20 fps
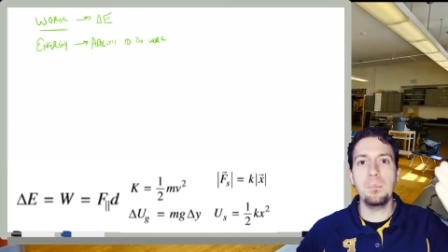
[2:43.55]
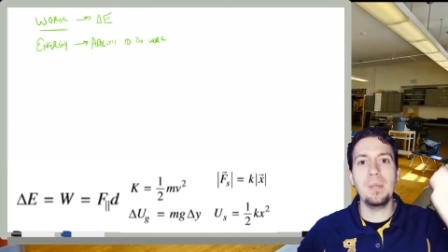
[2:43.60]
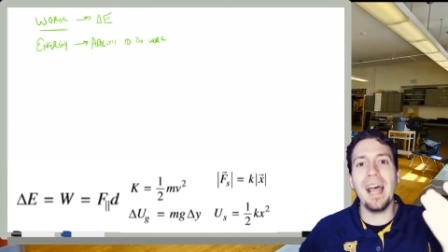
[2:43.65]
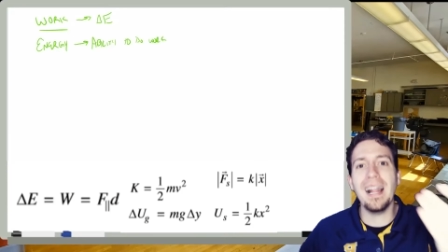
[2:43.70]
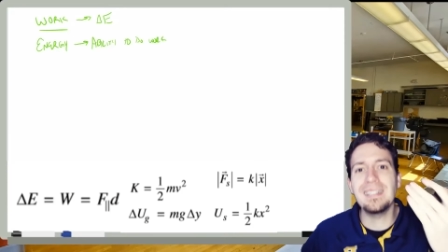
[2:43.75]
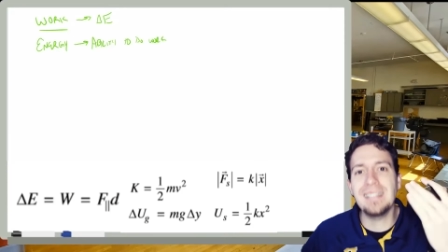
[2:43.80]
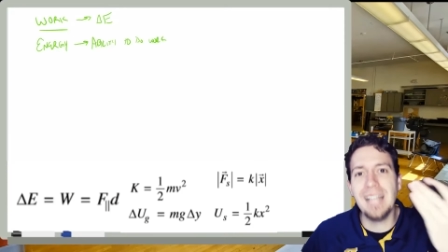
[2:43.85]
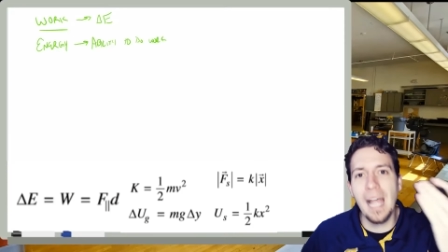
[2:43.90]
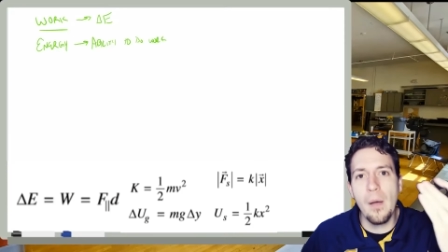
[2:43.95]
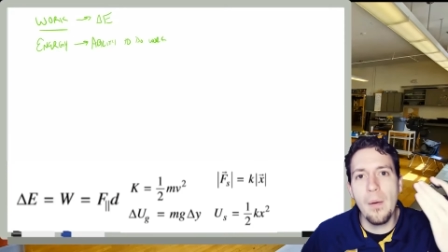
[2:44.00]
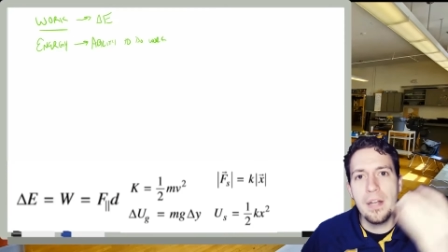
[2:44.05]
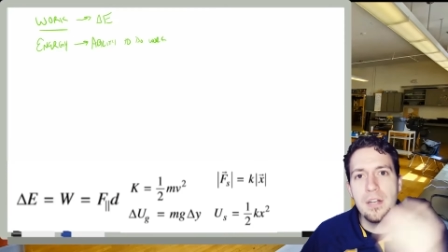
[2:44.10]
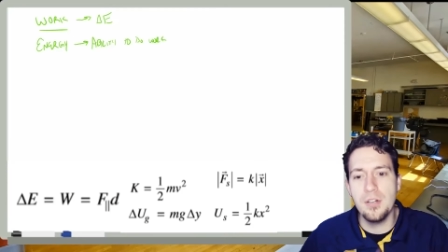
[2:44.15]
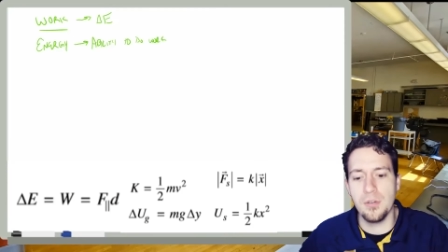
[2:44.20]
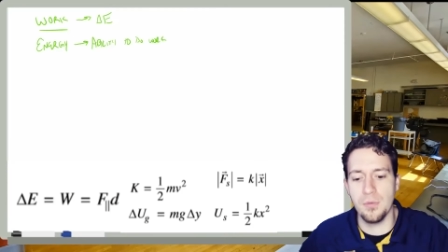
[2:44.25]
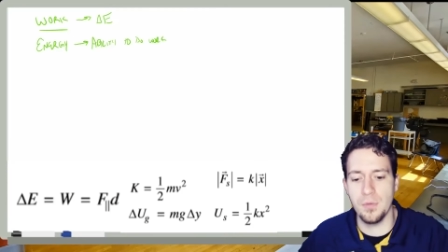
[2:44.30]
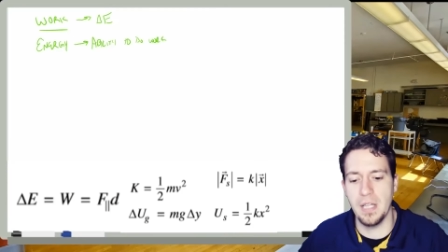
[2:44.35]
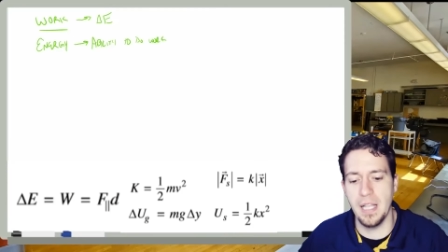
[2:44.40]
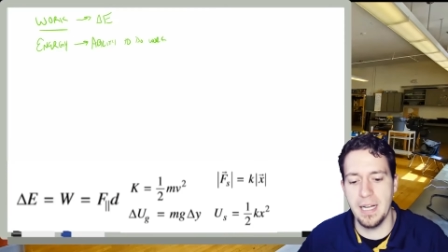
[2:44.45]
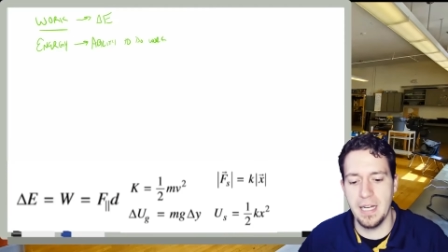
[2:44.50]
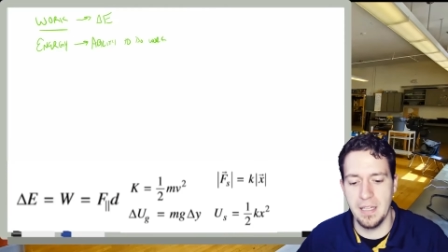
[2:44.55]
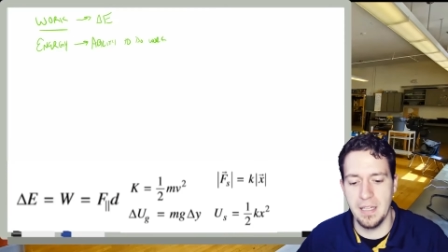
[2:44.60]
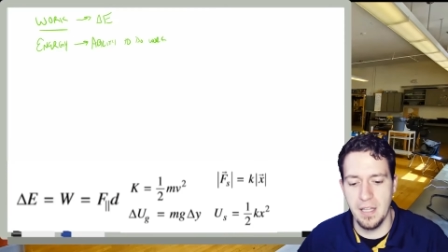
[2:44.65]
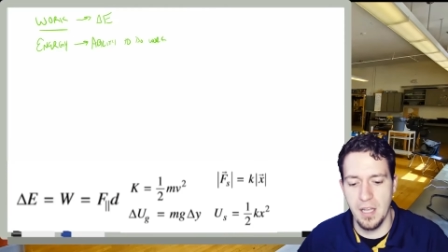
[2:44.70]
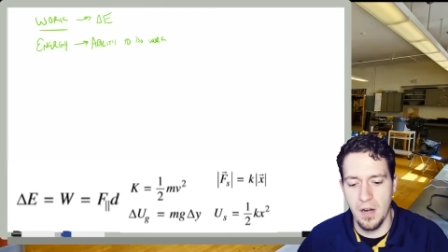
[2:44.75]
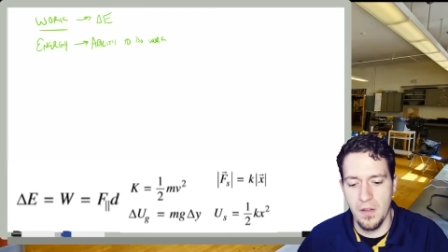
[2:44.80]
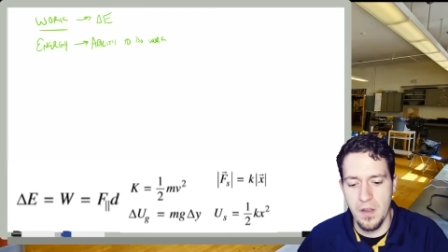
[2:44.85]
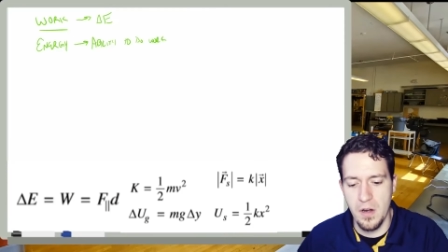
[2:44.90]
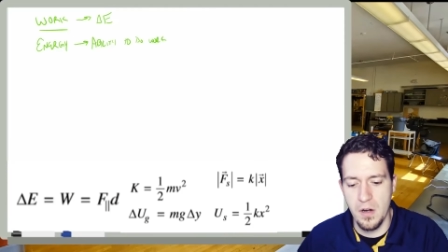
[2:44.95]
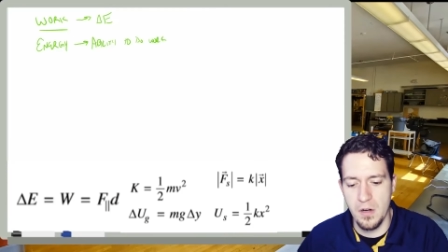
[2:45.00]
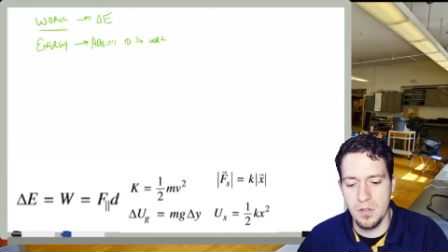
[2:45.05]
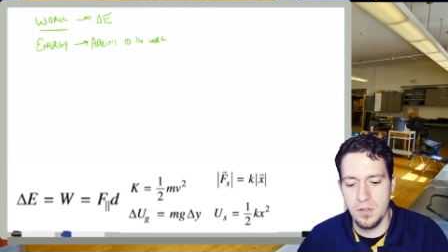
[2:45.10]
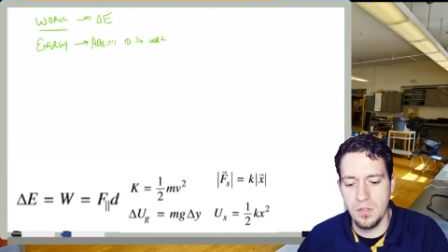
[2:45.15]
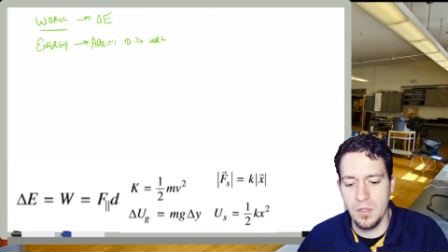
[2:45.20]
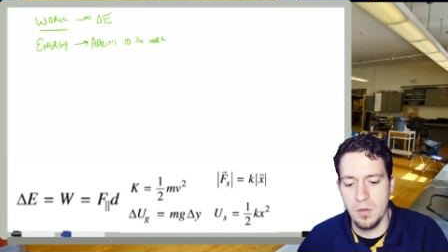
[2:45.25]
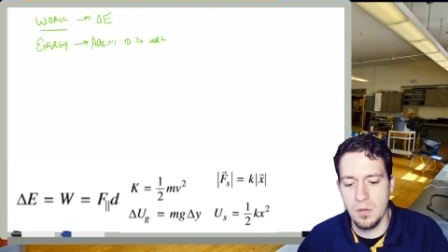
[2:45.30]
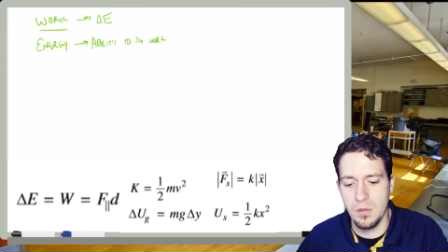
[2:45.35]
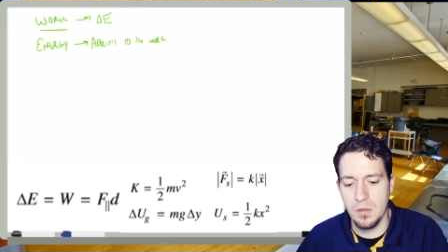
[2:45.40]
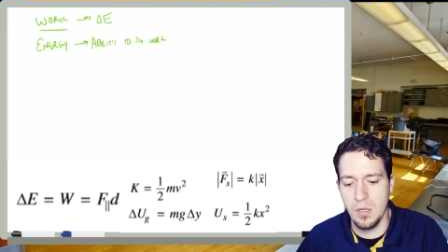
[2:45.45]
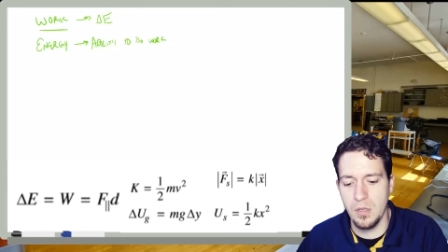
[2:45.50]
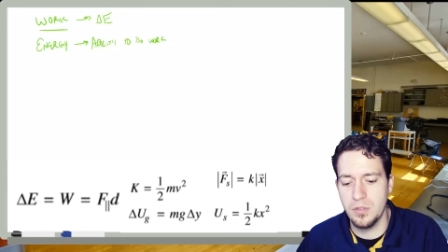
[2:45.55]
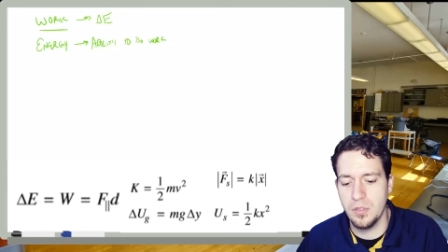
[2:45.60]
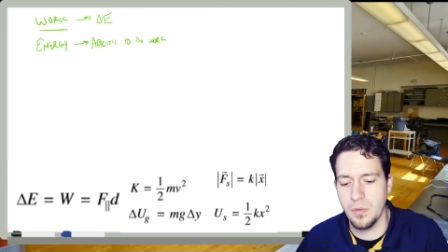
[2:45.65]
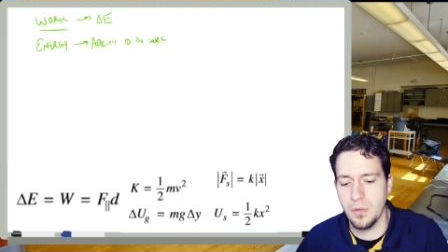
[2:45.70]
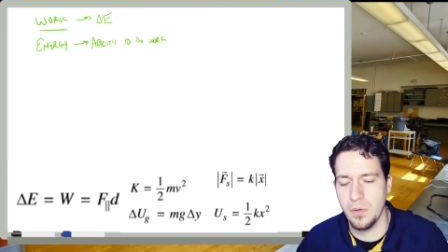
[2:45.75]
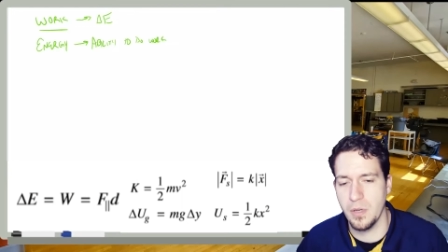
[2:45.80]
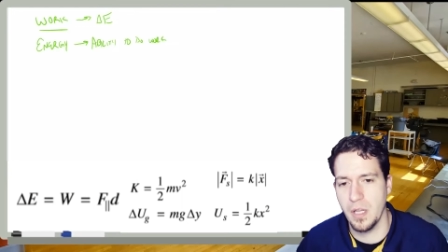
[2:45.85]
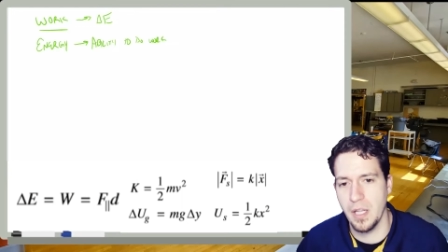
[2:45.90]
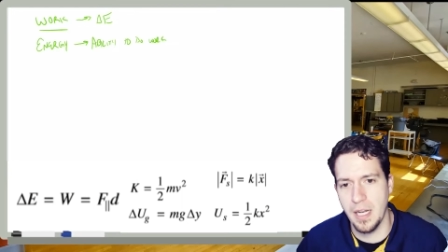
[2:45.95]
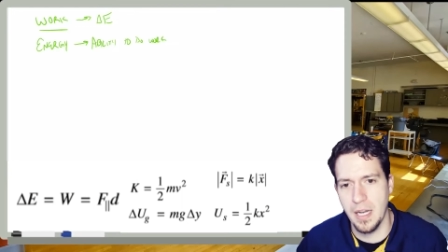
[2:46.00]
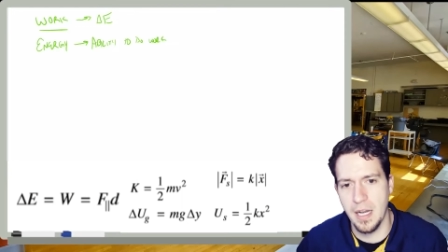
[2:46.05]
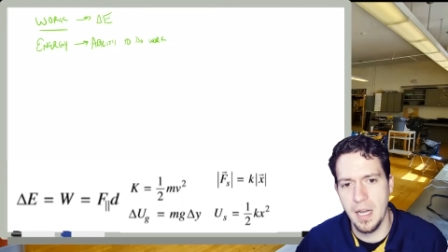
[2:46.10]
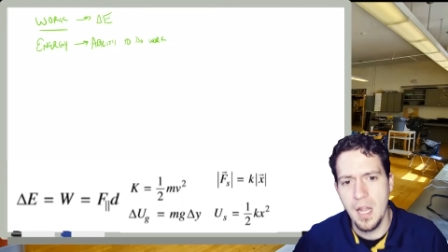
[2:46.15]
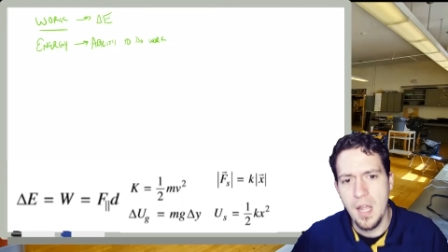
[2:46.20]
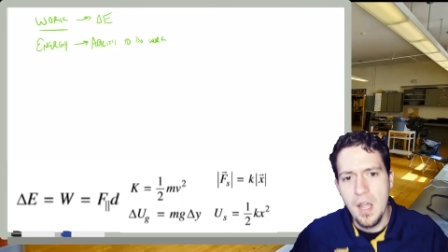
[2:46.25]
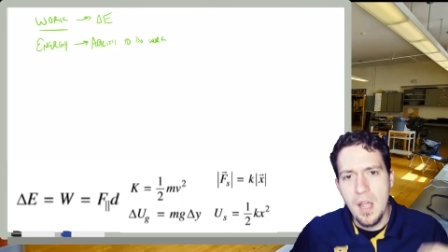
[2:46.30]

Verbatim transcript: That's how interrelated they are. They are so closely related.